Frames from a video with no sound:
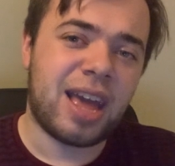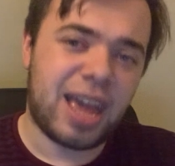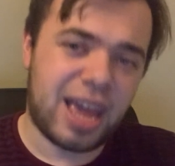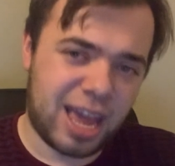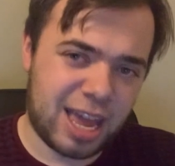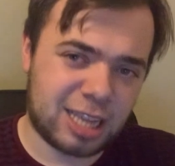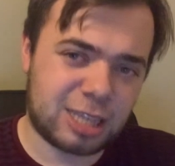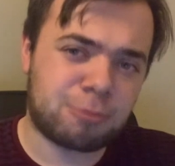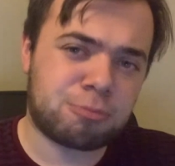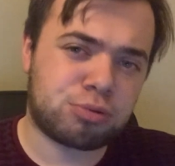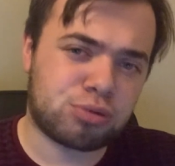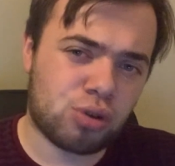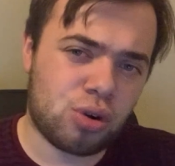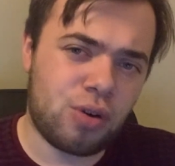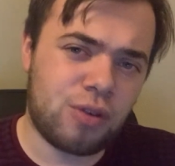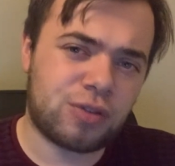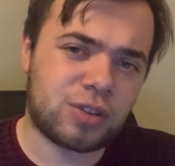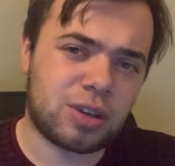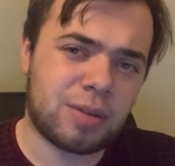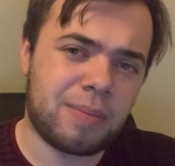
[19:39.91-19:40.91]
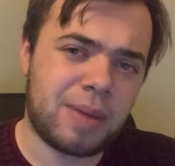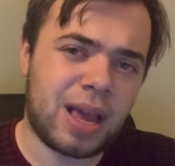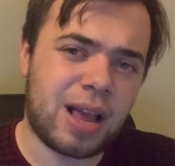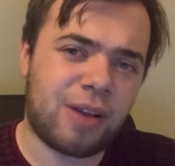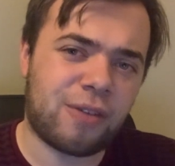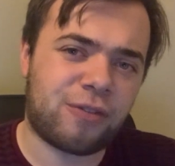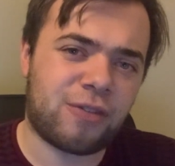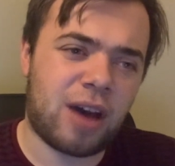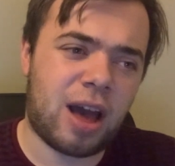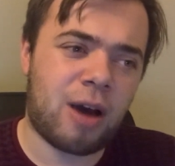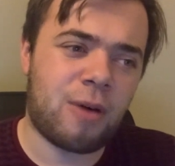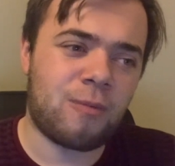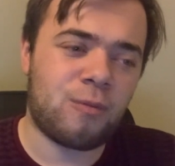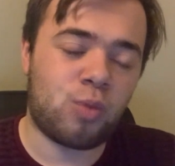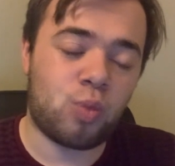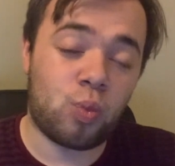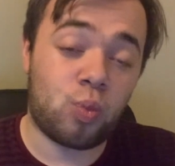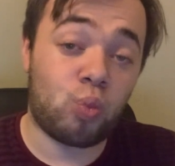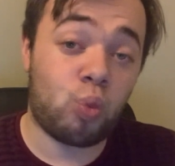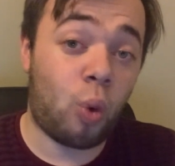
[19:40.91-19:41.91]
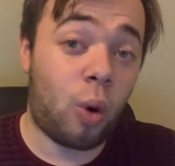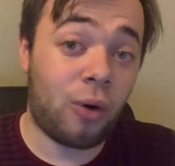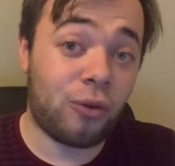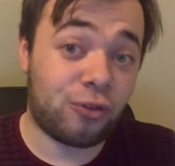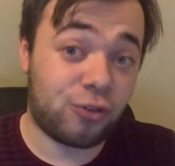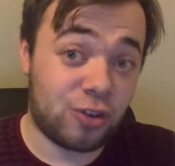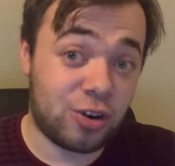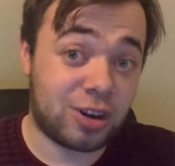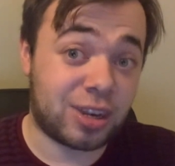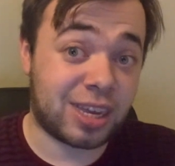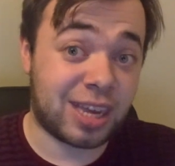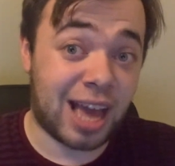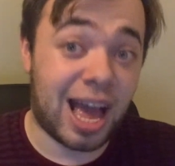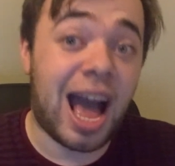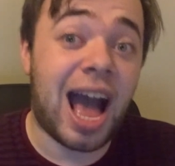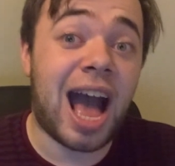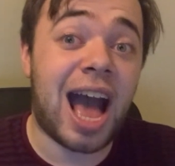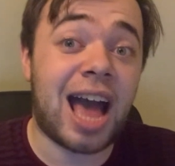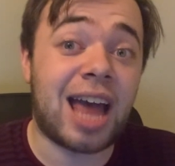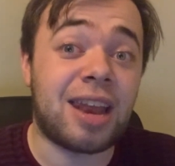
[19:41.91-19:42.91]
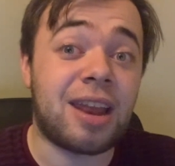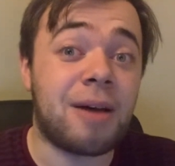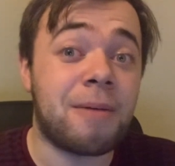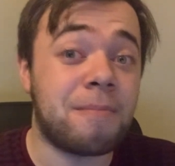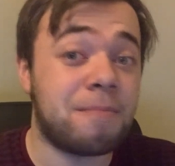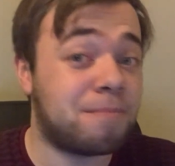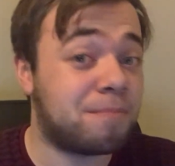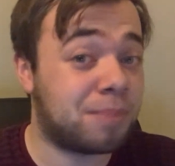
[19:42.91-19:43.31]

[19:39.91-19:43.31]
it's proved to me that Watford can